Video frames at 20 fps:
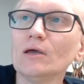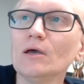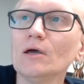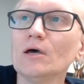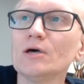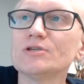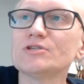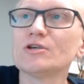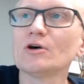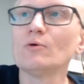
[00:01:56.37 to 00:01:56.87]

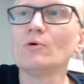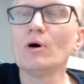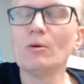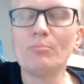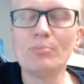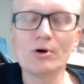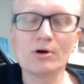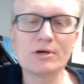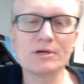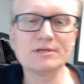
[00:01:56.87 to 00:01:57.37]
So a
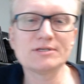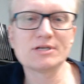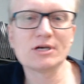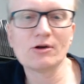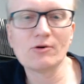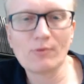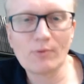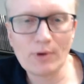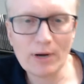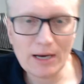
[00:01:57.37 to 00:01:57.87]
book is a
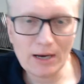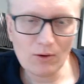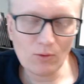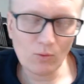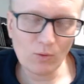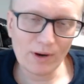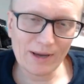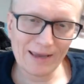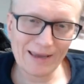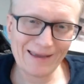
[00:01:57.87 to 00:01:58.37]
great
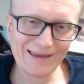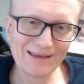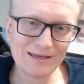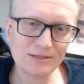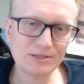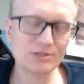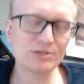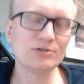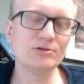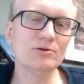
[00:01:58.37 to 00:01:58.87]
way
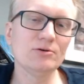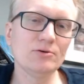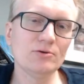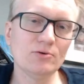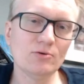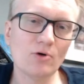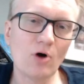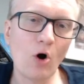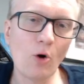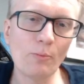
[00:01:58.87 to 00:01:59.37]

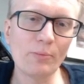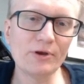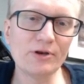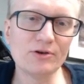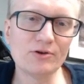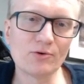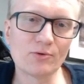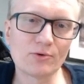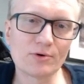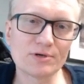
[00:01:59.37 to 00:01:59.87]
to open
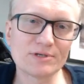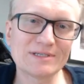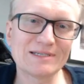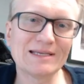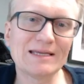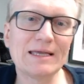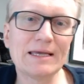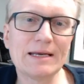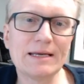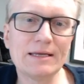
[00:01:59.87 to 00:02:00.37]
doors to
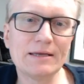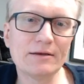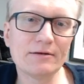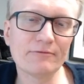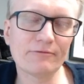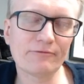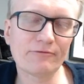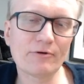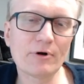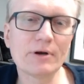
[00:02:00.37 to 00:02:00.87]
get in
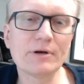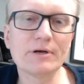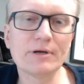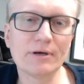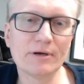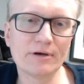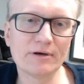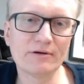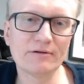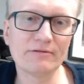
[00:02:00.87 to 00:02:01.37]
front
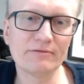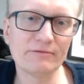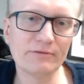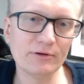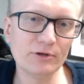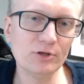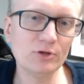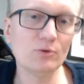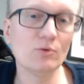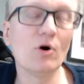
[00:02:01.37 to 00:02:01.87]
of
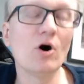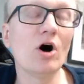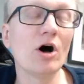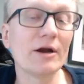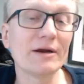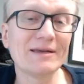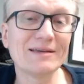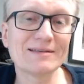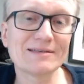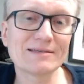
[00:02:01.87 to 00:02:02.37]
new
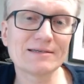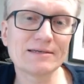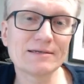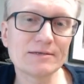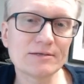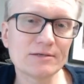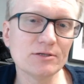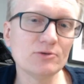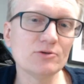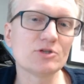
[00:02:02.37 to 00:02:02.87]

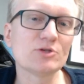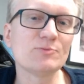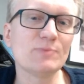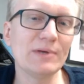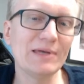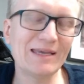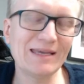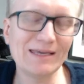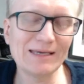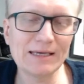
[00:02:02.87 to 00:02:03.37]
audiences,
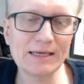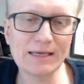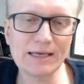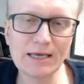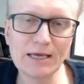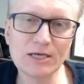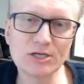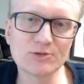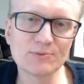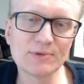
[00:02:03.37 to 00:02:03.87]
speaking
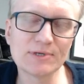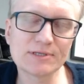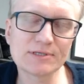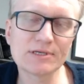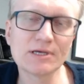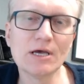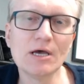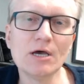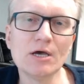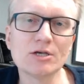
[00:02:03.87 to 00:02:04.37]
engagements,
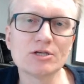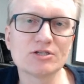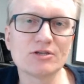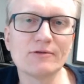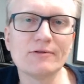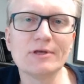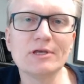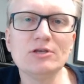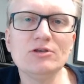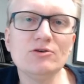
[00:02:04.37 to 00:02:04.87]
so
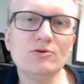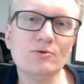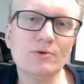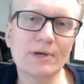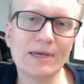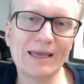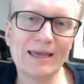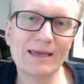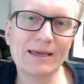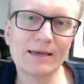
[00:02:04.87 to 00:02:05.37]
that you
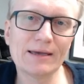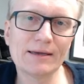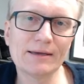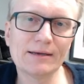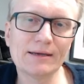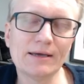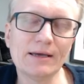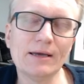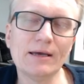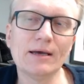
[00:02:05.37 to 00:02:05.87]

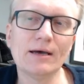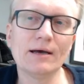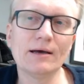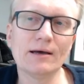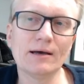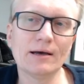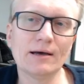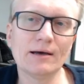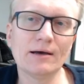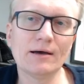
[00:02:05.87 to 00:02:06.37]
can
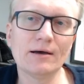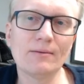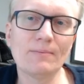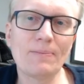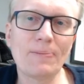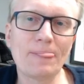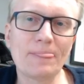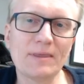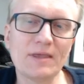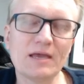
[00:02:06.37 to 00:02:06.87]

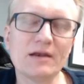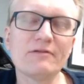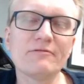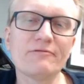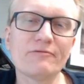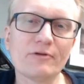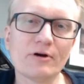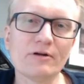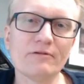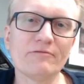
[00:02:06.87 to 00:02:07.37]
get in
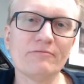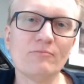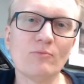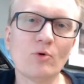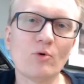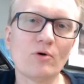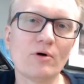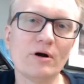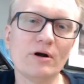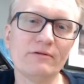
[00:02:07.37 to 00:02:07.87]
front of
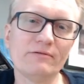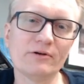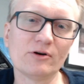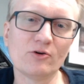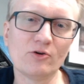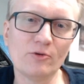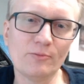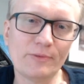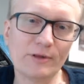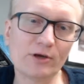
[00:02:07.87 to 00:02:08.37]
more of a
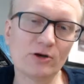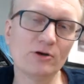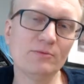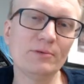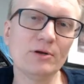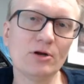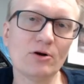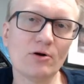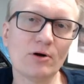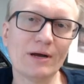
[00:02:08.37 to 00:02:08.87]
group that could be
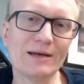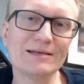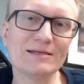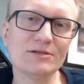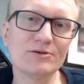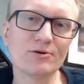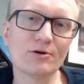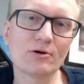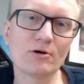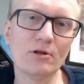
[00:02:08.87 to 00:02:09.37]
your
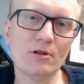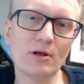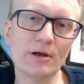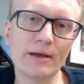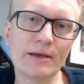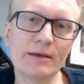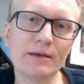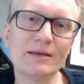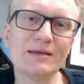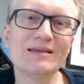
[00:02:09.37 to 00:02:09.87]
ideal
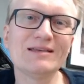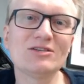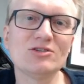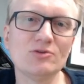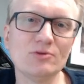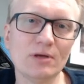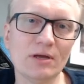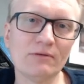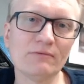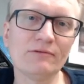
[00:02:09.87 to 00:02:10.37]
client to
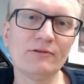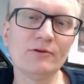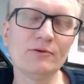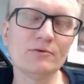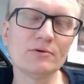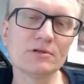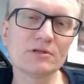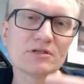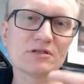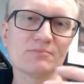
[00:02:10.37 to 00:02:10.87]

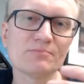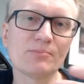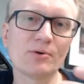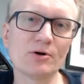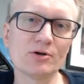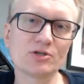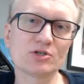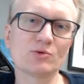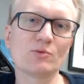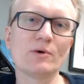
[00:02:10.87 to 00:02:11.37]
influence,
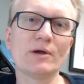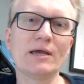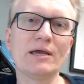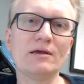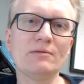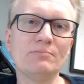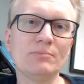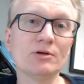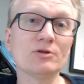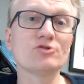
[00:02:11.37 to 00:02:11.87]

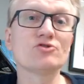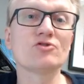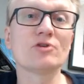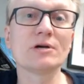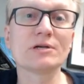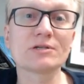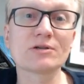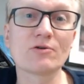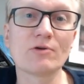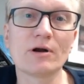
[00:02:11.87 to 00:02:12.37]
persuade, build
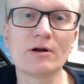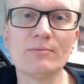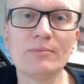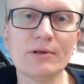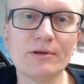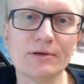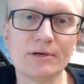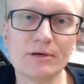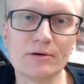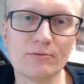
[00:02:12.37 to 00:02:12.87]
trust,
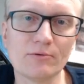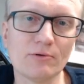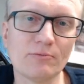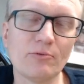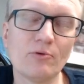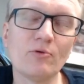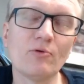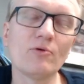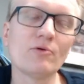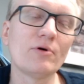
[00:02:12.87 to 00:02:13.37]
credibility,
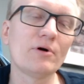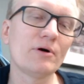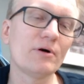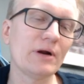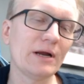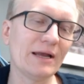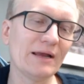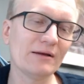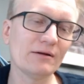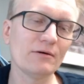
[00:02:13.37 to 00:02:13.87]
rapport,
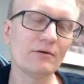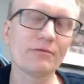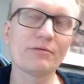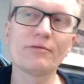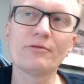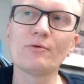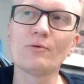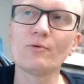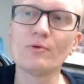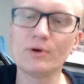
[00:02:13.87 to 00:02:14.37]
and
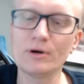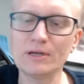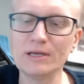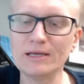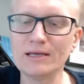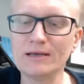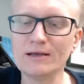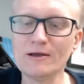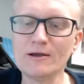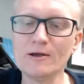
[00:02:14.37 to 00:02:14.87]

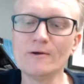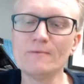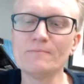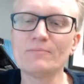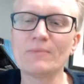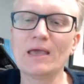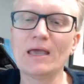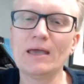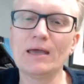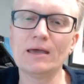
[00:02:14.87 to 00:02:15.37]
authority.
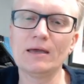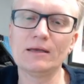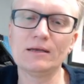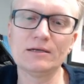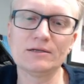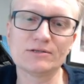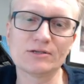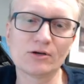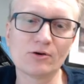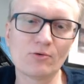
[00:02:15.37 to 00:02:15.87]
And
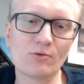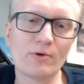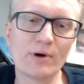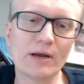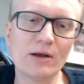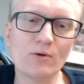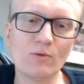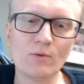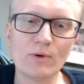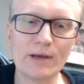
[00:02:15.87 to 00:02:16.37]
it's a
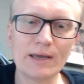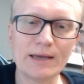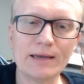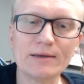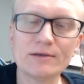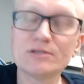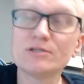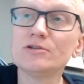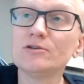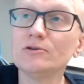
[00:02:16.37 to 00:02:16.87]
great
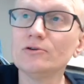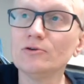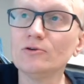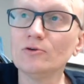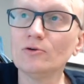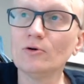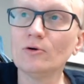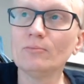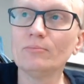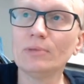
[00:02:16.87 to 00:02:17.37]
way
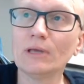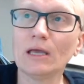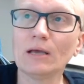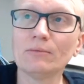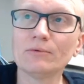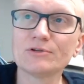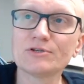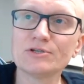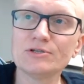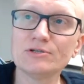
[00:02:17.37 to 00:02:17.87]
to be
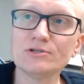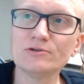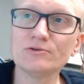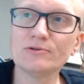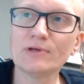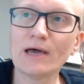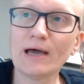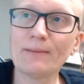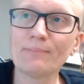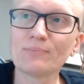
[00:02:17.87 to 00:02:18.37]
able to do
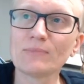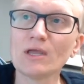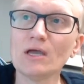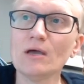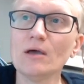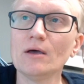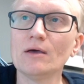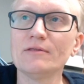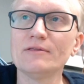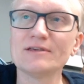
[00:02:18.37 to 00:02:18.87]
that.
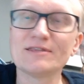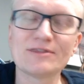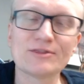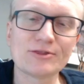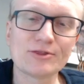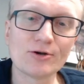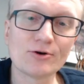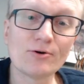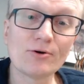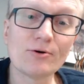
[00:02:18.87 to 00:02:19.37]
The
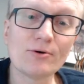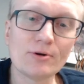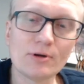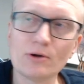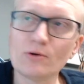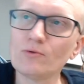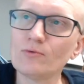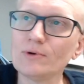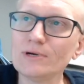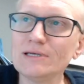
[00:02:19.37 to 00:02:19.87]
third
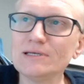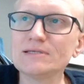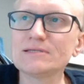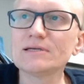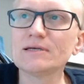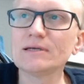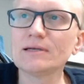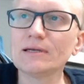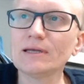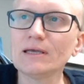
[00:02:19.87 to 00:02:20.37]

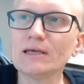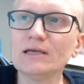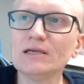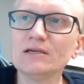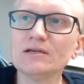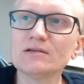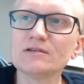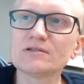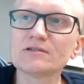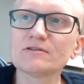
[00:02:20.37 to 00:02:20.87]
reason
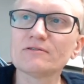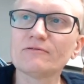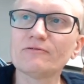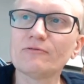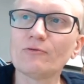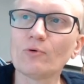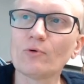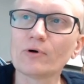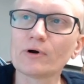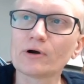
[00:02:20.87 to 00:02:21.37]
is
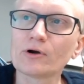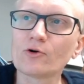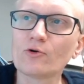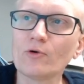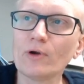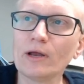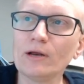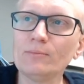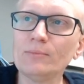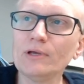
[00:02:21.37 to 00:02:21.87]
for
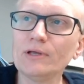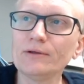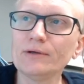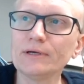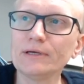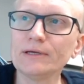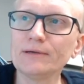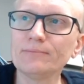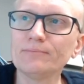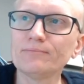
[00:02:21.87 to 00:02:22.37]

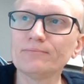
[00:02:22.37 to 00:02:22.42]
credibility.